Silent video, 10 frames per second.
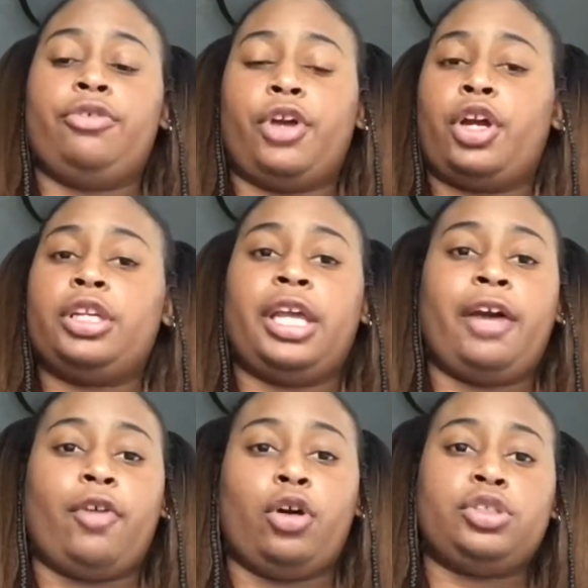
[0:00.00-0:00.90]
30, they
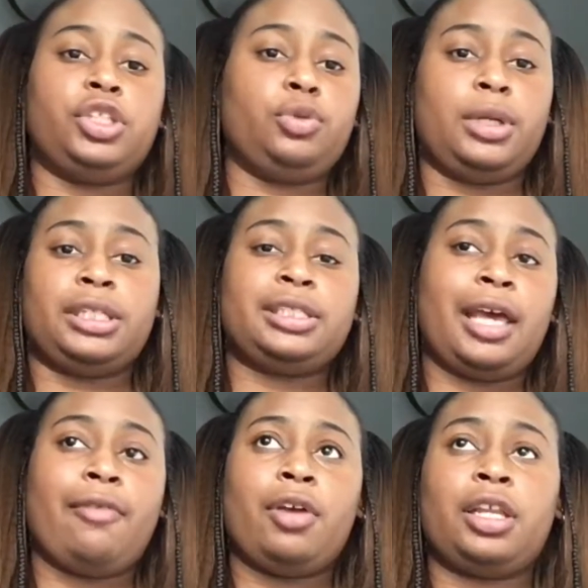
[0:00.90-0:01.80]
have OT
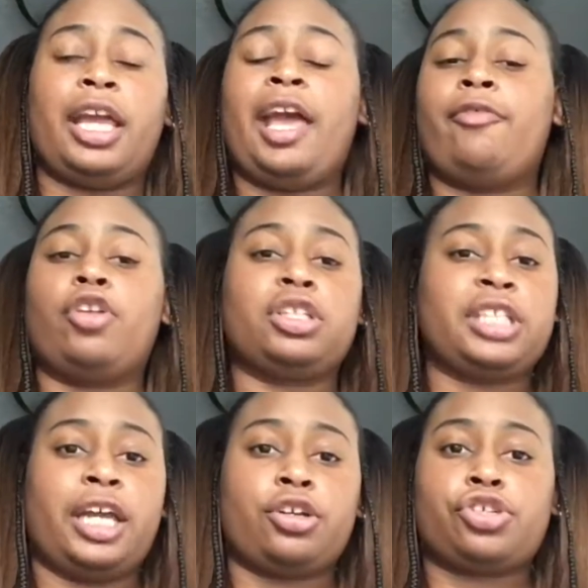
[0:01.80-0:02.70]
27, they have your
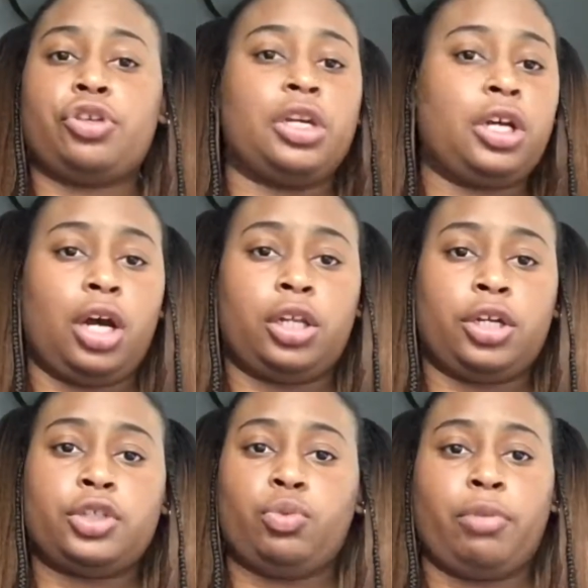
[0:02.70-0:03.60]
standard street
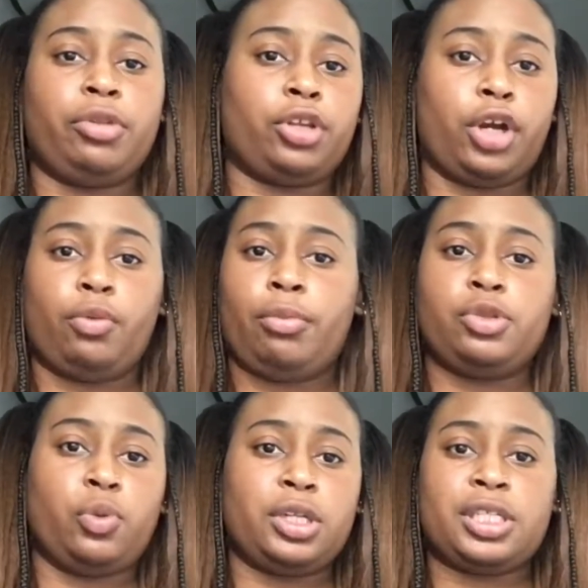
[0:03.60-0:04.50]
colors 1B30,
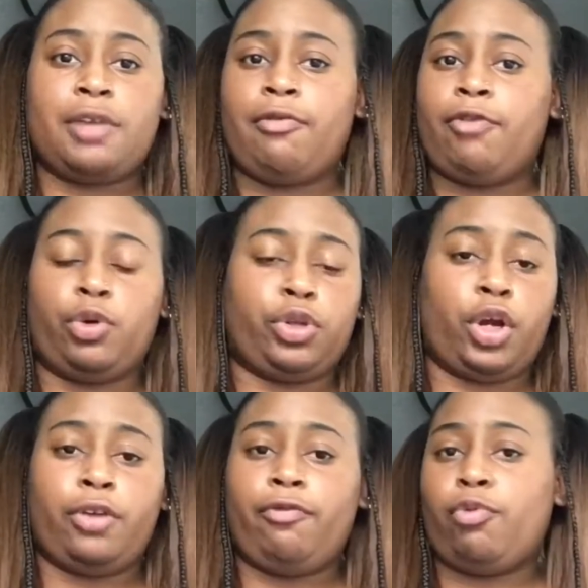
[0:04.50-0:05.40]
1B27,
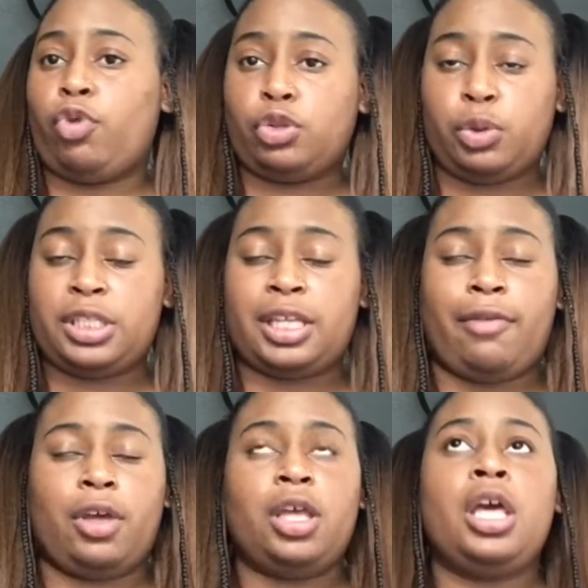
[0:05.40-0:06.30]
430, 427.